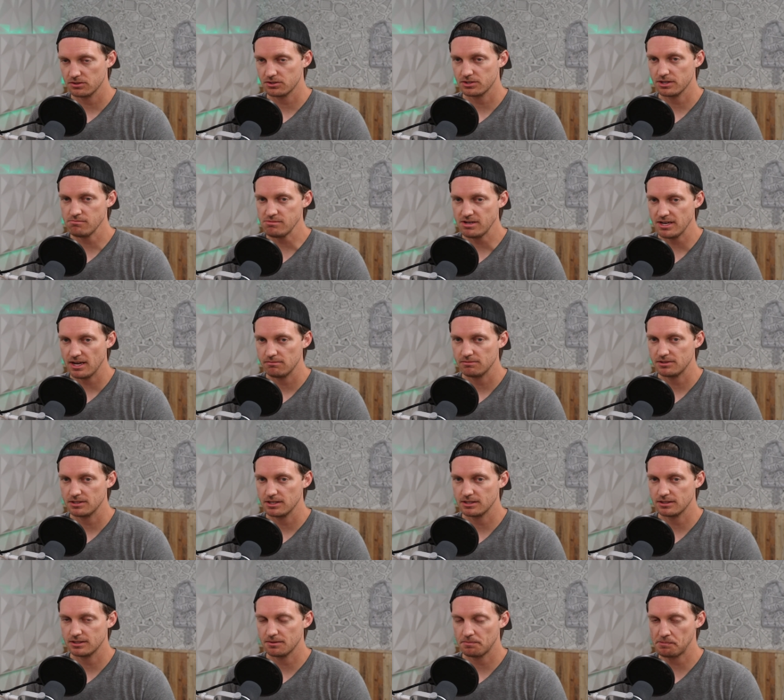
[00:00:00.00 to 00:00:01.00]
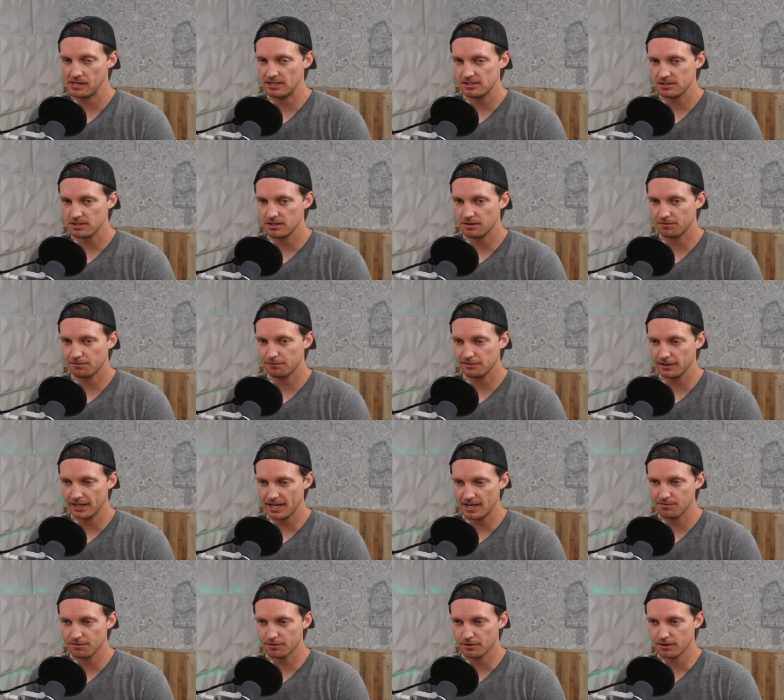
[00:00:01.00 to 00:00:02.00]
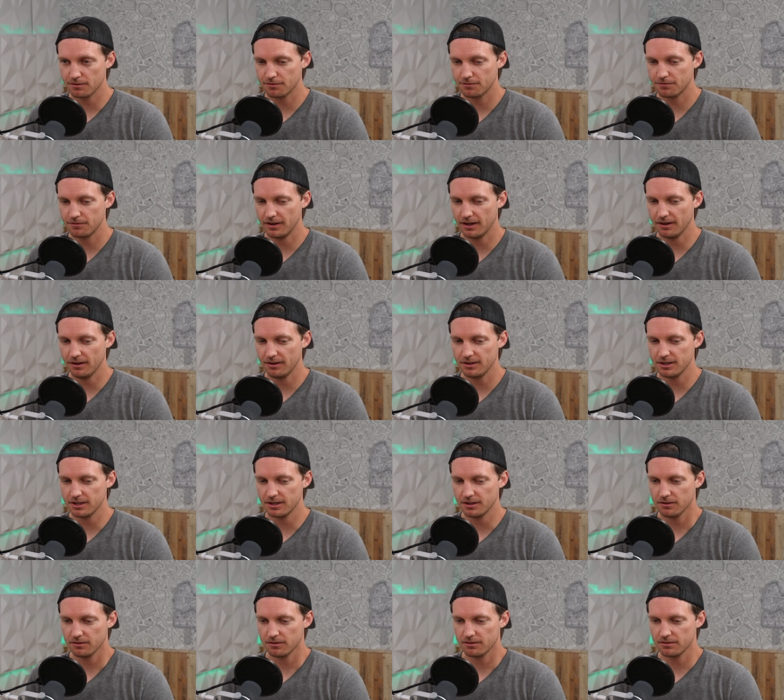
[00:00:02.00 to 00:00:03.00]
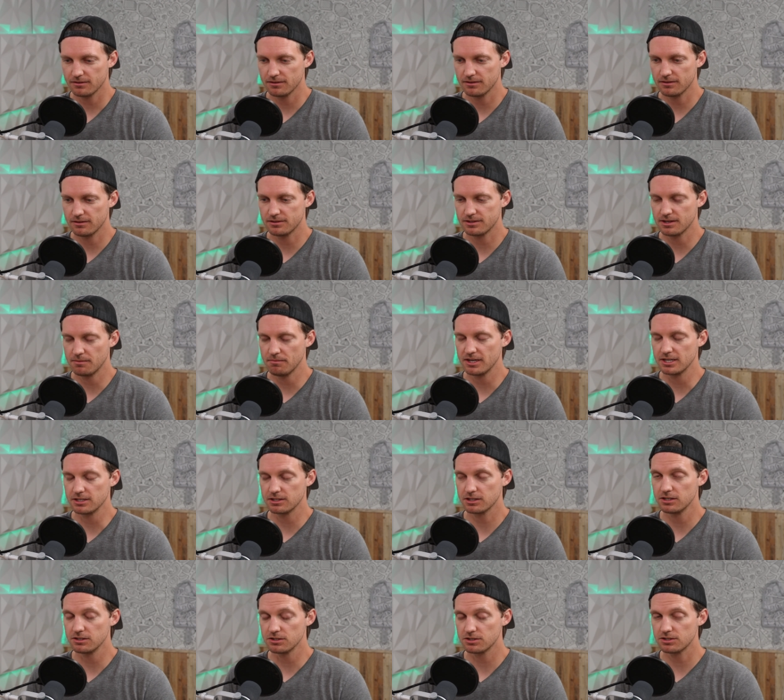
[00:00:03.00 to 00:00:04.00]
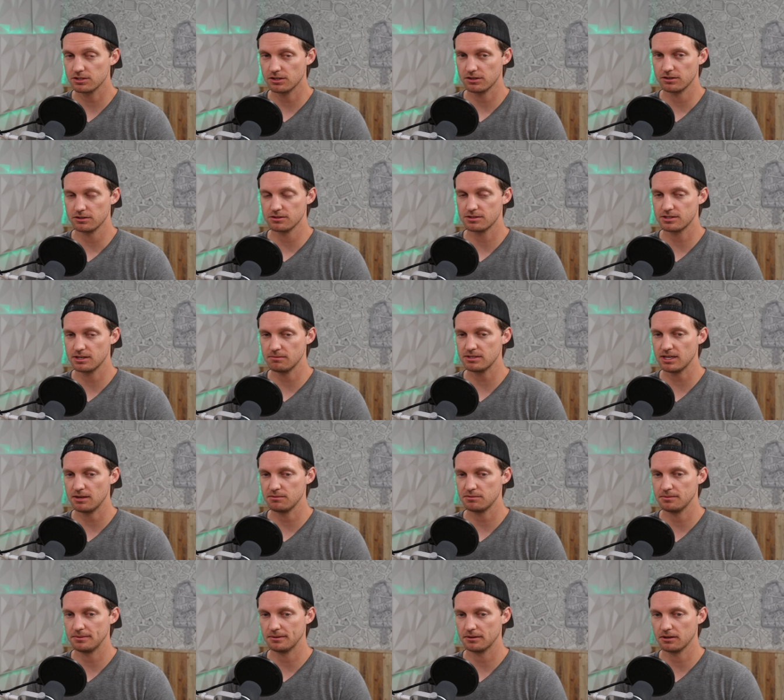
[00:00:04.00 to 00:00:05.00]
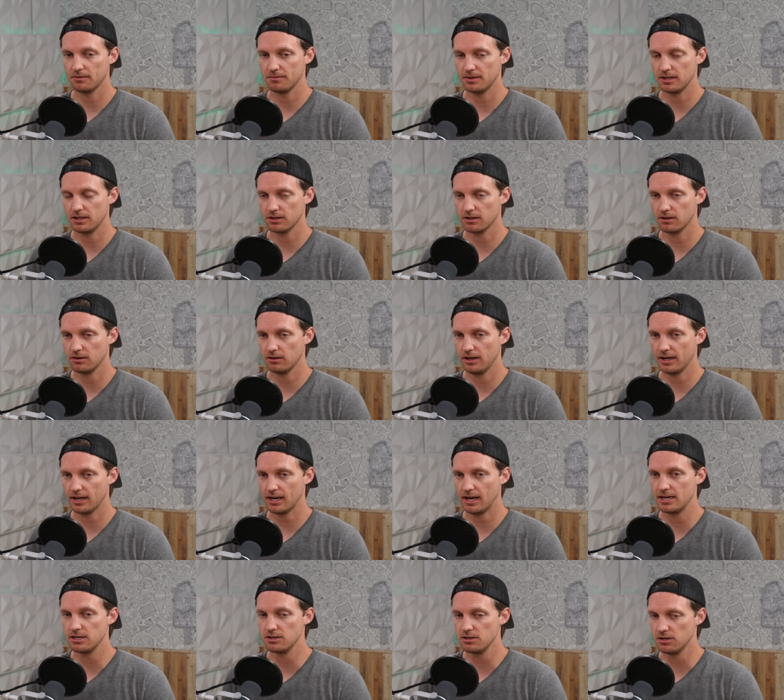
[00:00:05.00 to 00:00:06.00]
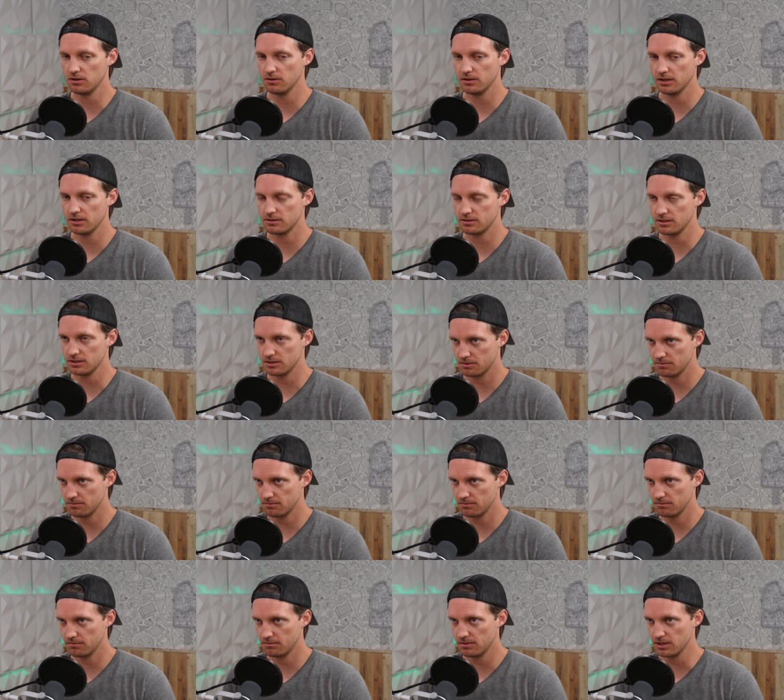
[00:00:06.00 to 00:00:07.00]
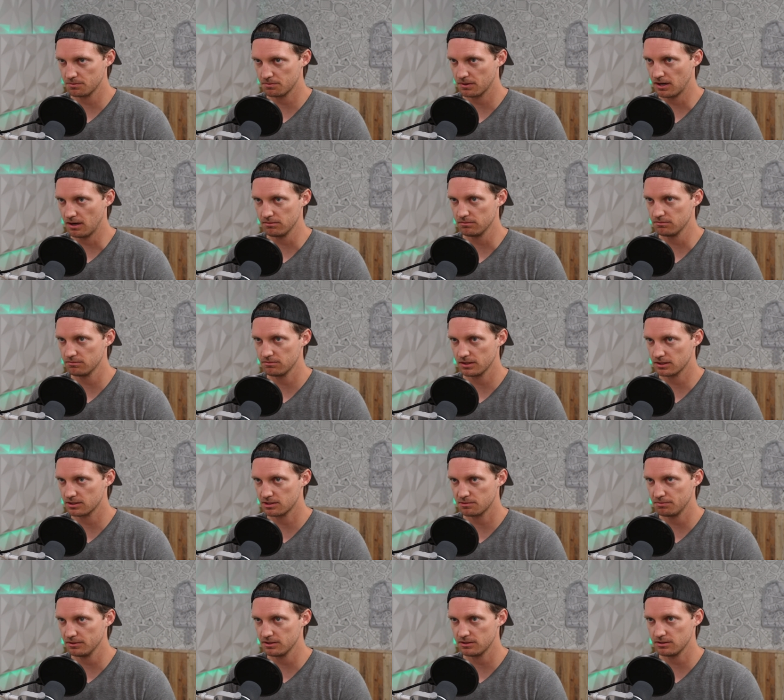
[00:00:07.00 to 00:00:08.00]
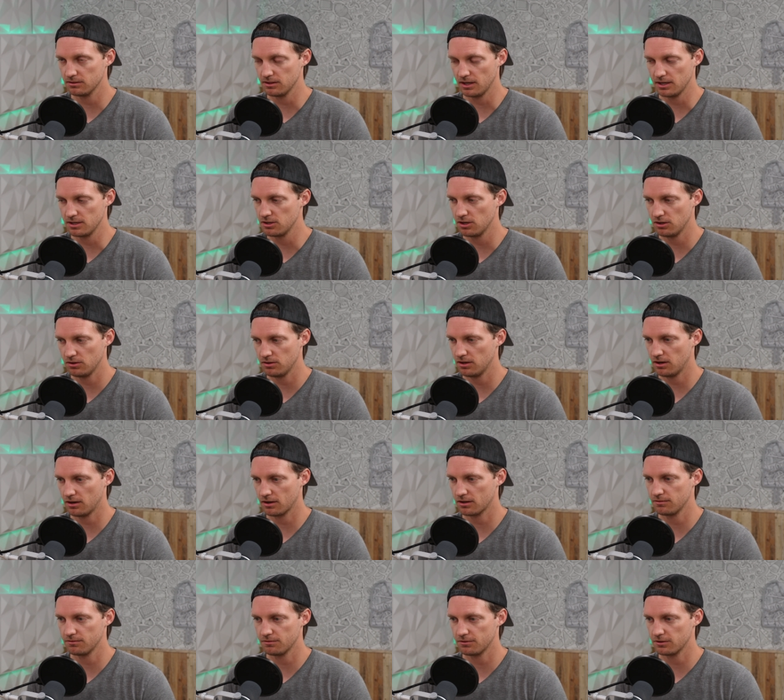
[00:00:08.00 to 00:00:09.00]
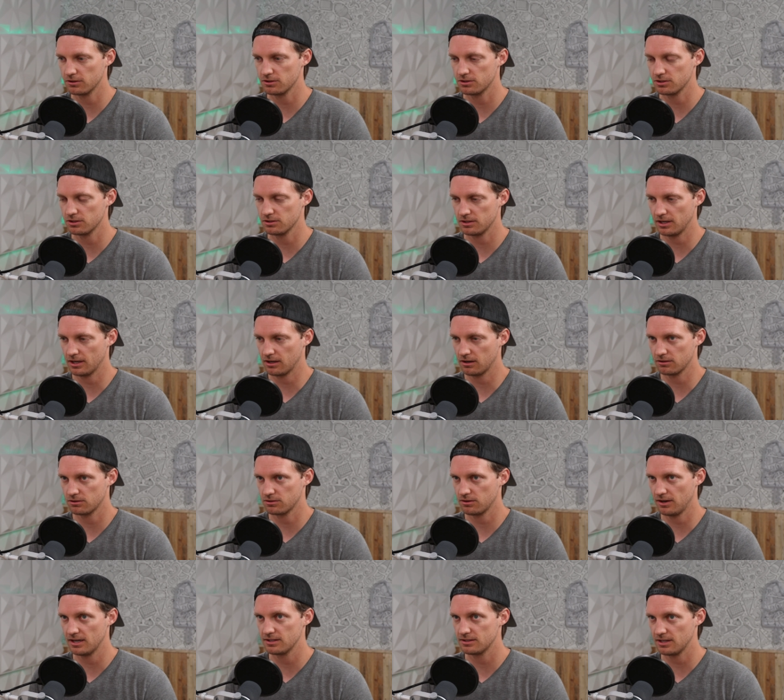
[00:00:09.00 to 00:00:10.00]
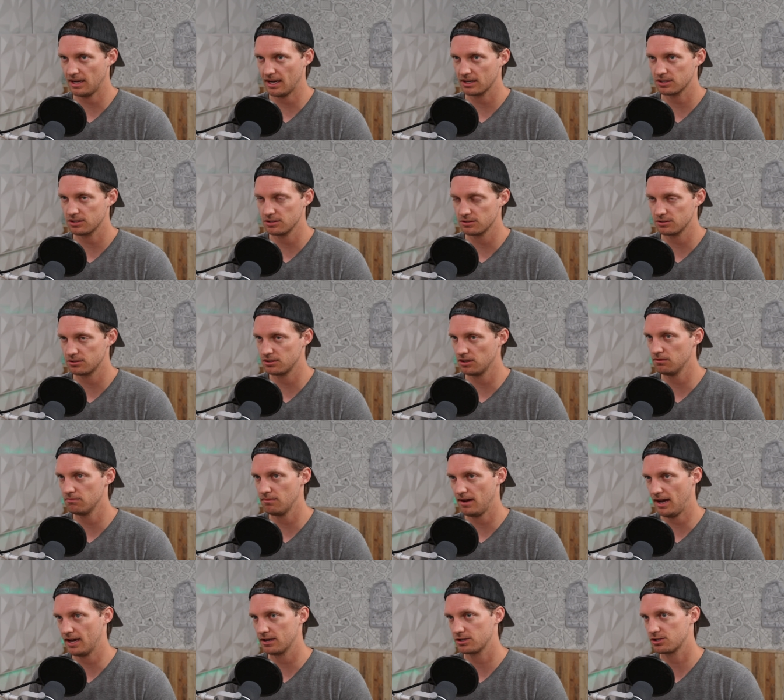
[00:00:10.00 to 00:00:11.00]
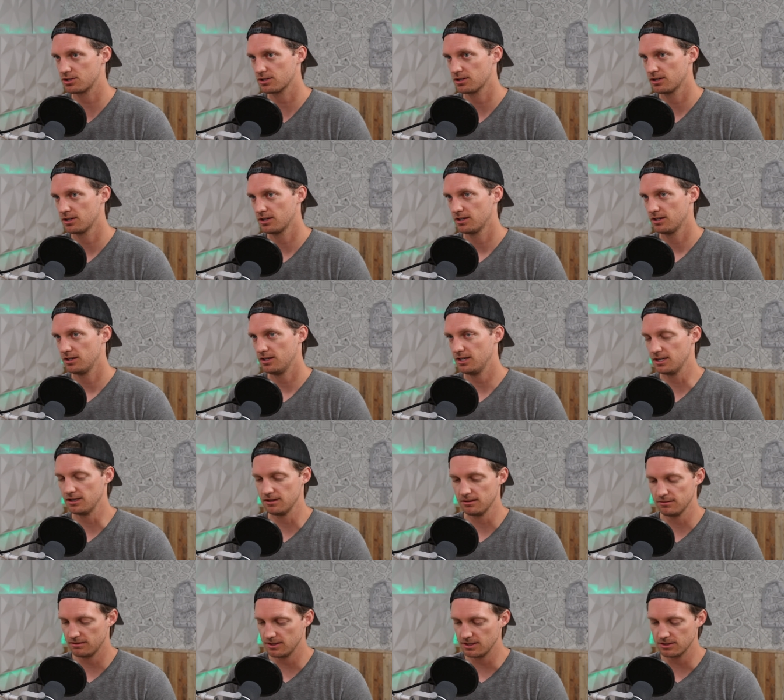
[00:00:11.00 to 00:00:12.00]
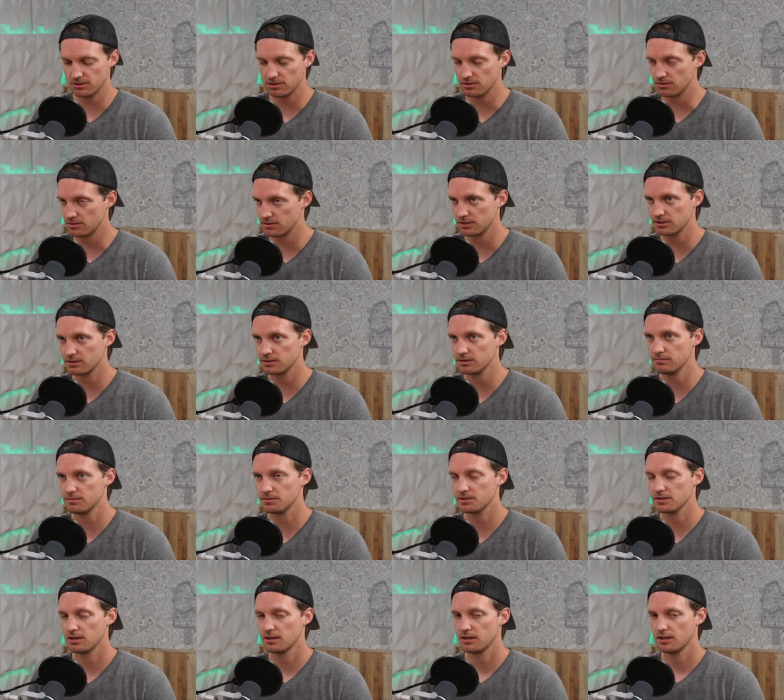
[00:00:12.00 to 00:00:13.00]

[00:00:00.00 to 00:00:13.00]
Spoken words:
sometimes it depends on the flavor of, somebody's concerns. Sometimes people come in and go like, I know there's this problem explicitly. I know that our conversions, like our transactions, don't match in these two systems.